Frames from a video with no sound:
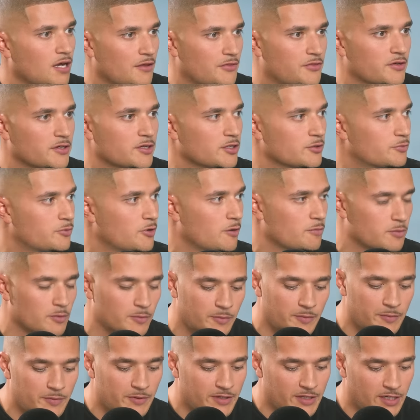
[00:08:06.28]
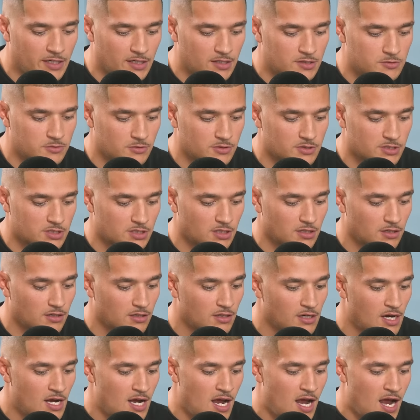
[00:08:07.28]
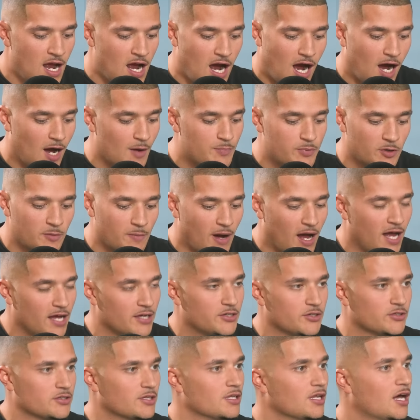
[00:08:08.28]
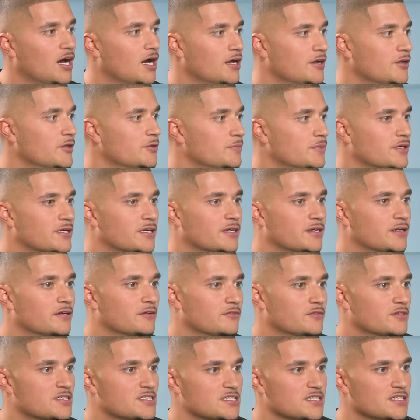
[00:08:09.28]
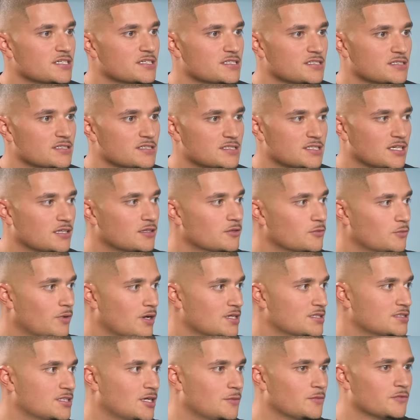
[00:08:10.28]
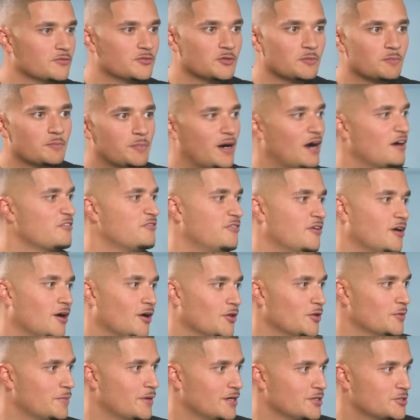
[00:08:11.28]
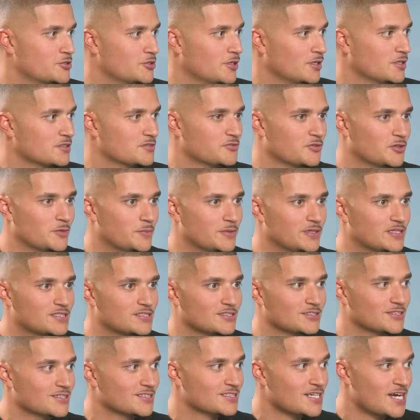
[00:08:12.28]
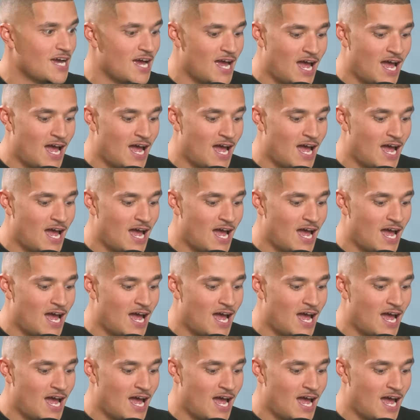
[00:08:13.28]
I think he'll probably be the next one to go. I put my head on the line at the beginning of the season and said that West Ham have done by far the best transfer business.